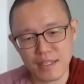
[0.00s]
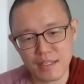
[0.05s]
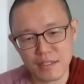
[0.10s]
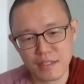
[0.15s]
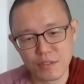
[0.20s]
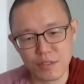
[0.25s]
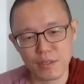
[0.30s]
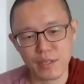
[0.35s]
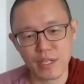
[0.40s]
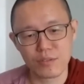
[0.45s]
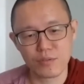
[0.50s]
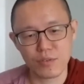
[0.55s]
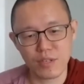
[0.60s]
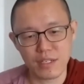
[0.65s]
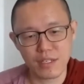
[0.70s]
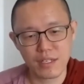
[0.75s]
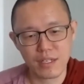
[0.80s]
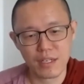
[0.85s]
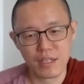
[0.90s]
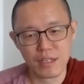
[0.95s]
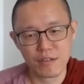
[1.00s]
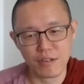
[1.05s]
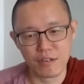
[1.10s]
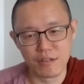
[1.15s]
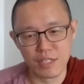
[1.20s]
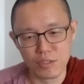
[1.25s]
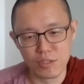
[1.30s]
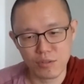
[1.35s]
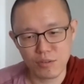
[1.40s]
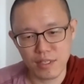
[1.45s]
So that's why when
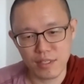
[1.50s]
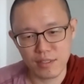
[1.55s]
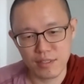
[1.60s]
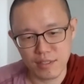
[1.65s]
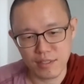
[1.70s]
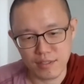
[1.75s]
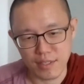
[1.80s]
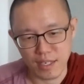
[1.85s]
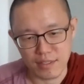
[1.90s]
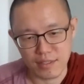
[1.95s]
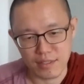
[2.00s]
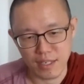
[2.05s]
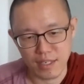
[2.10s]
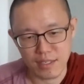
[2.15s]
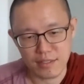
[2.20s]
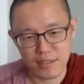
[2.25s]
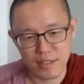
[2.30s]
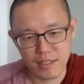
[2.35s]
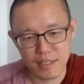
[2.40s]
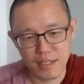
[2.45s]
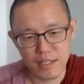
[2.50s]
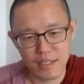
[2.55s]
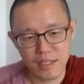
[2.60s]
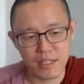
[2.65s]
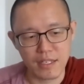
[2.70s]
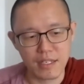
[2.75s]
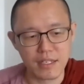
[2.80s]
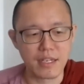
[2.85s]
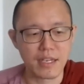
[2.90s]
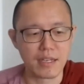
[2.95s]
we do this exercise,
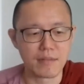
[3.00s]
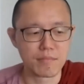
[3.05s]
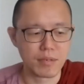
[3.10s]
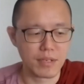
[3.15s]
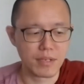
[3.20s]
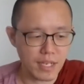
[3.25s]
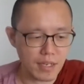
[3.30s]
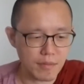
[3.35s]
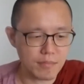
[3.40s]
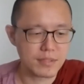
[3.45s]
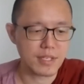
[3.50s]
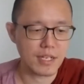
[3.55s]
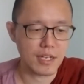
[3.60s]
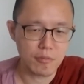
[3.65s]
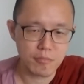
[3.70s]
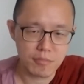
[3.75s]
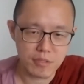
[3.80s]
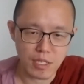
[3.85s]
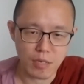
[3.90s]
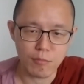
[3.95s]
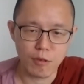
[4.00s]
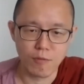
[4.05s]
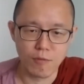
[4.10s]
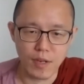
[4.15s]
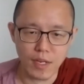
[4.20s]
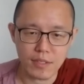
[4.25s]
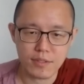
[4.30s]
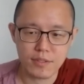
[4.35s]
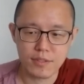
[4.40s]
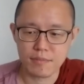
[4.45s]
it can perhaps help some of
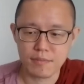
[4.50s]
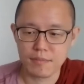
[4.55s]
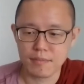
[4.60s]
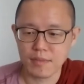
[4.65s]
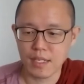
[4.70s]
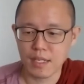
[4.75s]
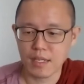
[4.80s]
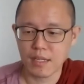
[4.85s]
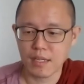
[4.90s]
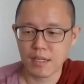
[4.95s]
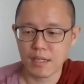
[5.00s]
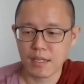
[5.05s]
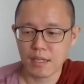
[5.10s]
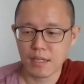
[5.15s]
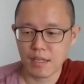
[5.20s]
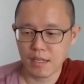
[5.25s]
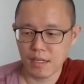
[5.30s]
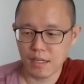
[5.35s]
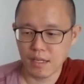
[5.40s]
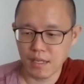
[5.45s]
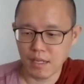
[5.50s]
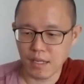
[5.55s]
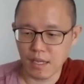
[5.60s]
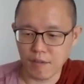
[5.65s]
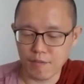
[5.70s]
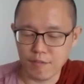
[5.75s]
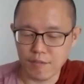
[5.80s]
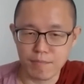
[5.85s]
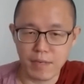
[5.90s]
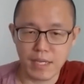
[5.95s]
us
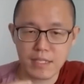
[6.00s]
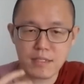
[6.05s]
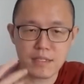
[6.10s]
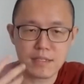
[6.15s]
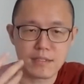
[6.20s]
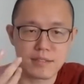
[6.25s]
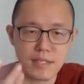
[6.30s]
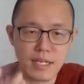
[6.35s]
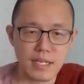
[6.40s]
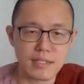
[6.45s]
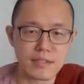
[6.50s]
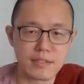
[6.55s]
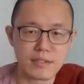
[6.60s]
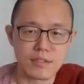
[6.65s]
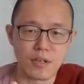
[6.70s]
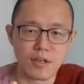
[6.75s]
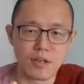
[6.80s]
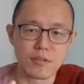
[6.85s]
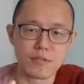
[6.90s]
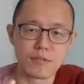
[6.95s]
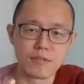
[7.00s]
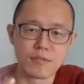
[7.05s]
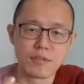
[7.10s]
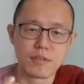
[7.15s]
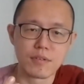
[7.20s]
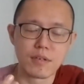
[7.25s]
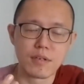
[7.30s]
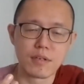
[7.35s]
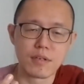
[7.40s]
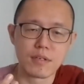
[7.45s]
have a better sense of
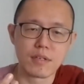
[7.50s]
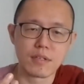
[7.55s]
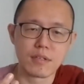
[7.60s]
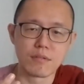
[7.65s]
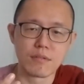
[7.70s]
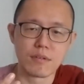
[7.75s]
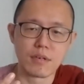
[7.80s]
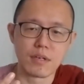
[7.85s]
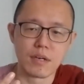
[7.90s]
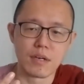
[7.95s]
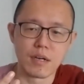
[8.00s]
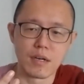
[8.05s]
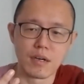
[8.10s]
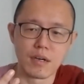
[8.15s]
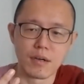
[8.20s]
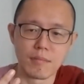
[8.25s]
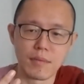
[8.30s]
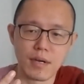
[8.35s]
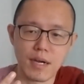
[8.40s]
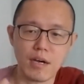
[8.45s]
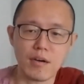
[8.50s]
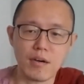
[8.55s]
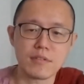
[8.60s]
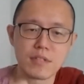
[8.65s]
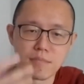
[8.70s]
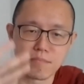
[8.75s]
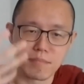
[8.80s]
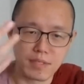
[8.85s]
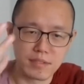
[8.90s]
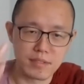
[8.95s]
how
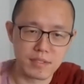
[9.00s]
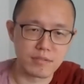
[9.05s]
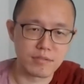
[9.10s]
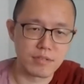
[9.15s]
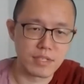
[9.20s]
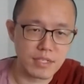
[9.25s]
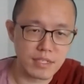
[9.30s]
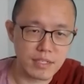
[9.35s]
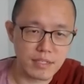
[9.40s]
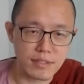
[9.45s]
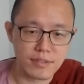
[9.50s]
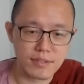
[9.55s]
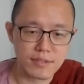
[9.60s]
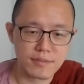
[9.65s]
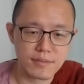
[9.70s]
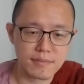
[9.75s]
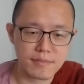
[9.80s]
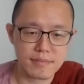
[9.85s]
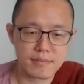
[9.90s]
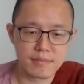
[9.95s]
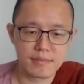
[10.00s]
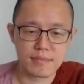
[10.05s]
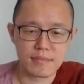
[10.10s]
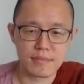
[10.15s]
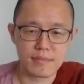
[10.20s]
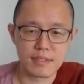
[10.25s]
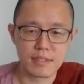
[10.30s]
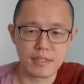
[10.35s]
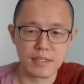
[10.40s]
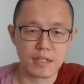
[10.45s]
the person really is.
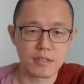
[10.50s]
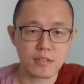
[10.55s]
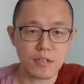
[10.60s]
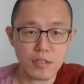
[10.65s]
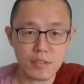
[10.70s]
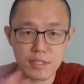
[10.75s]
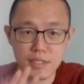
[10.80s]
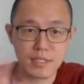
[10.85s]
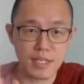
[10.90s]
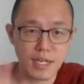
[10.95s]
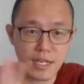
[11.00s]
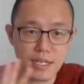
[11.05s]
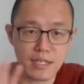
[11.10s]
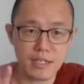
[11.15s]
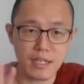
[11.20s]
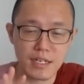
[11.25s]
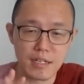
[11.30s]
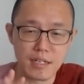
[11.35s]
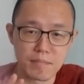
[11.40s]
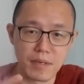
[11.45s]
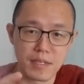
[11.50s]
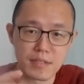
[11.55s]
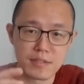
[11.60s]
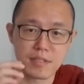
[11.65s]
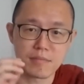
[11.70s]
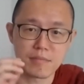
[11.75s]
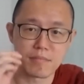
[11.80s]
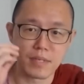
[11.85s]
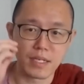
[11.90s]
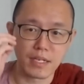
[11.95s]
Yeah, not denying that the
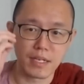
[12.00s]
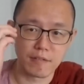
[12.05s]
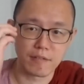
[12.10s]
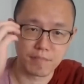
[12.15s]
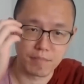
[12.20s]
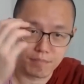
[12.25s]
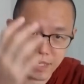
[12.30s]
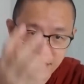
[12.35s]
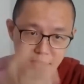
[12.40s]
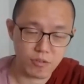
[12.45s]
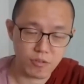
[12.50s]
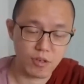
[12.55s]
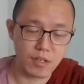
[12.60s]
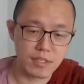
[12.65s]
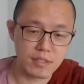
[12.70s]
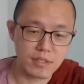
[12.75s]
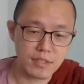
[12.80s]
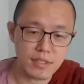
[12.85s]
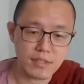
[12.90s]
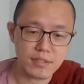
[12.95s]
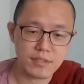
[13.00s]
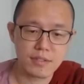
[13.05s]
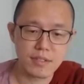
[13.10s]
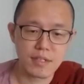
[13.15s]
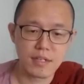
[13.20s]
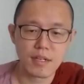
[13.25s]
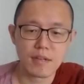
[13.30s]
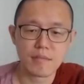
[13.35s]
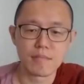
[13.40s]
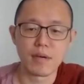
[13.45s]
person may have bad qualities,
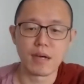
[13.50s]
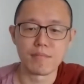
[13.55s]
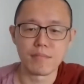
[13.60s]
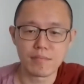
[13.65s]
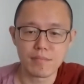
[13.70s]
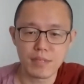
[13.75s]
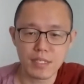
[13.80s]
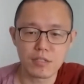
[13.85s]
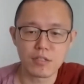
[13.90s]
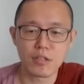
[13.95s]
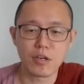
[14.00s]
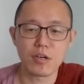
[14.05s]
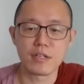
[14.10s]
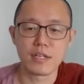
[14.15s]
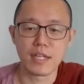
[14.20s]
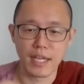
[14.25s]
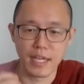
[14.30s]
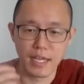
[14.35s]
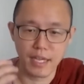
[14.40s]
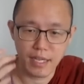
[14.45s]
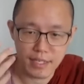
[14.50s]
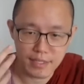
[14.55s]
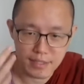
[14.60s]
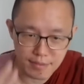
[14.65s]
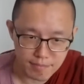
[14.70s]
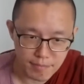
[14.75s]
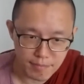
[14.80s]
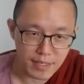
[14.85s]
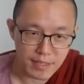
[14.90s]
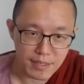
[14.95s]
but maybe not as
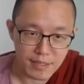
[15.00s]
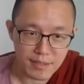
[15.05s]
bad.